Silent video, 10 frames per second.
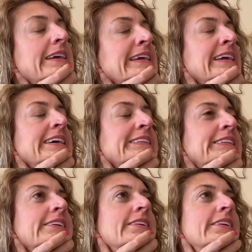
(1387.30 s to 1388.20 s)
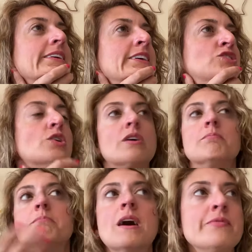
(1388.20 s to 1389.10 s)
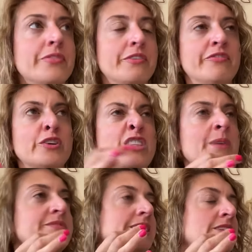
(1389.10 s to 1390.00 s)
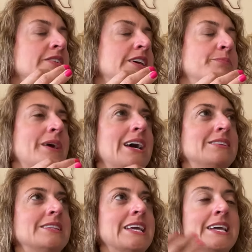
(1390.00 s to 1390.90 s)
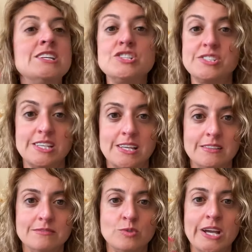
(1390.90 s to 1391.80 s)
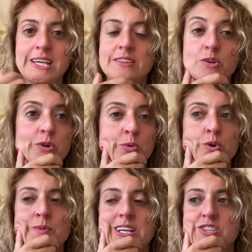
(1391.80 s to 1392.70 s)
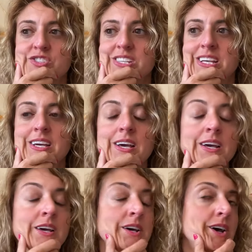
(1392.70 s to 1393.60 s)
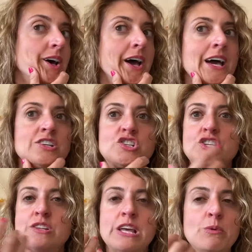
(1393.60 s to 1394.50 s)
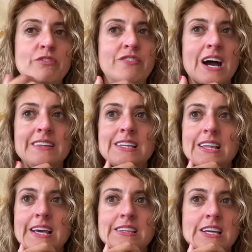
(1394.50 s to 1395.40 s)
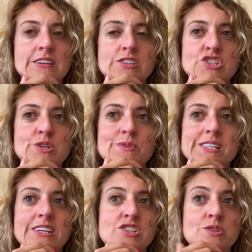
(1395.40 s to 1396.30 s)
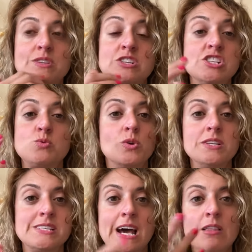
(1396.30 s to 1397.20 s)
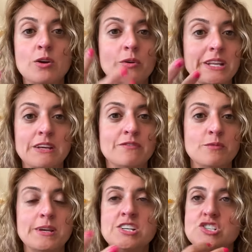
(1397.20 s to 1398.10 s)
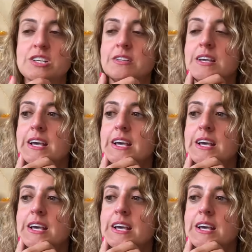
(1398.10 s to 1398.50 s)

And it took a month for them to even get back to the agency, right? The recruitment agency and she they were finally like they she was like she they just wouldn't tell her any information